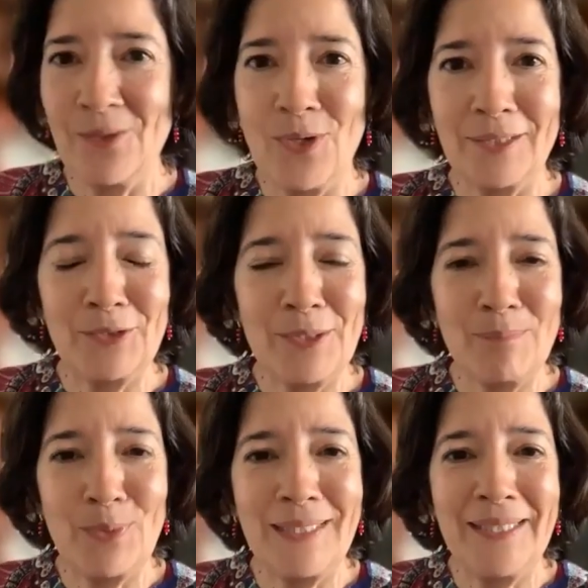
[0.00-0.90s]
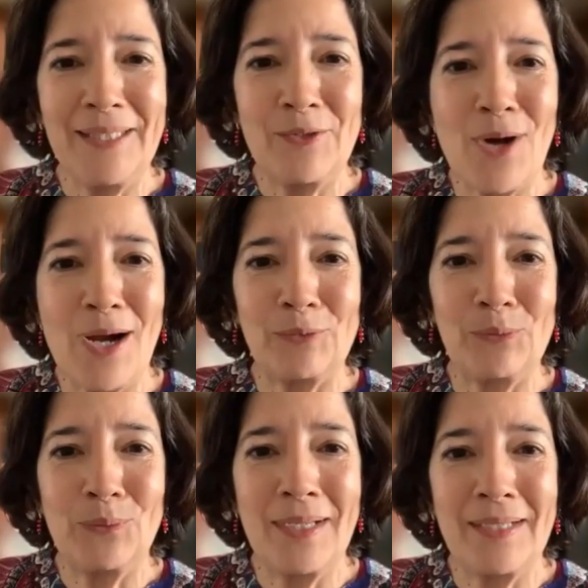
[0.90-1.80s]
are not always the more
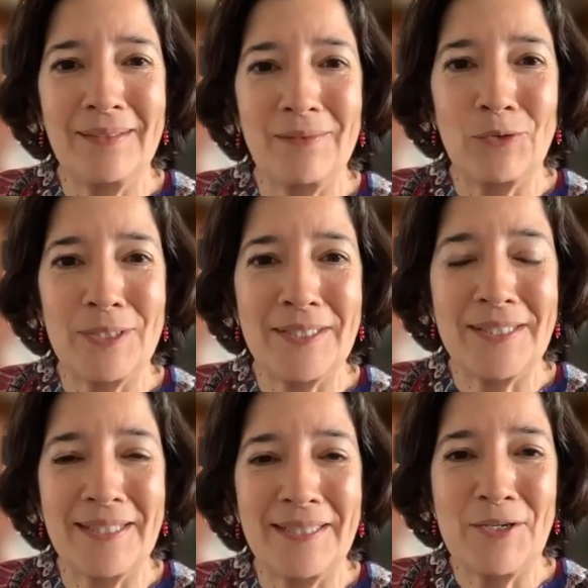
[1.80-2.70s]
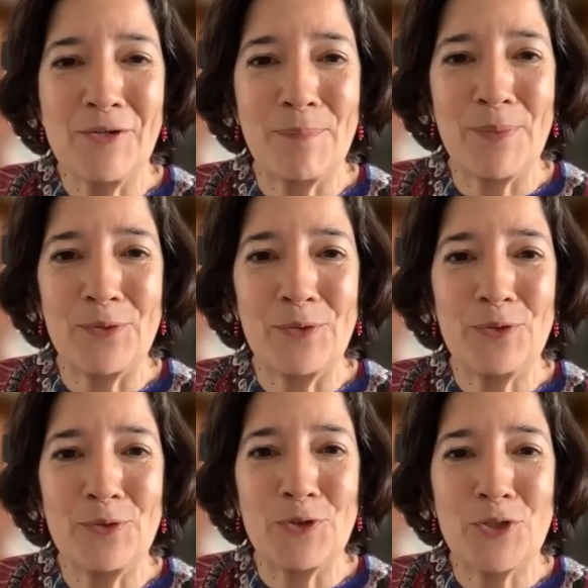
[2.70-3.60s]
rational ones. If you have any
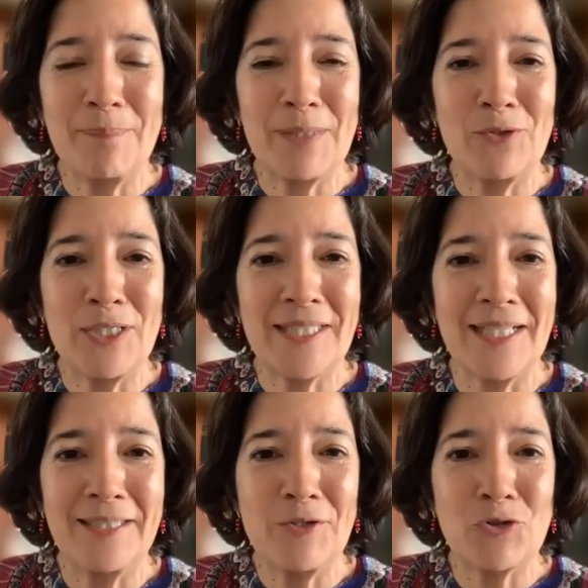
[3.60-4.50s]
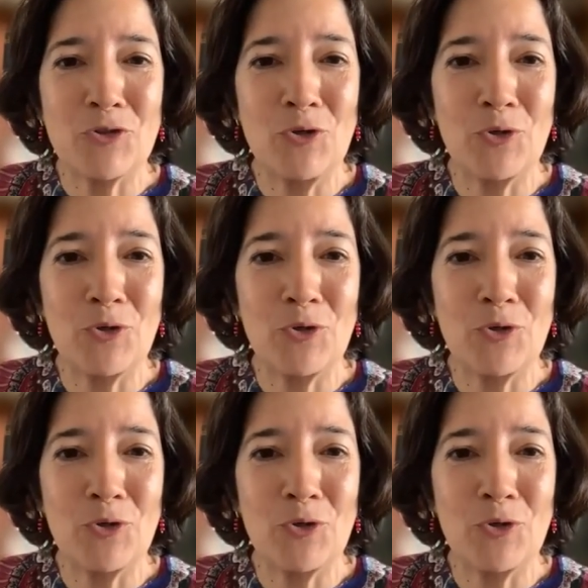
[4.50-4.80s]
ideological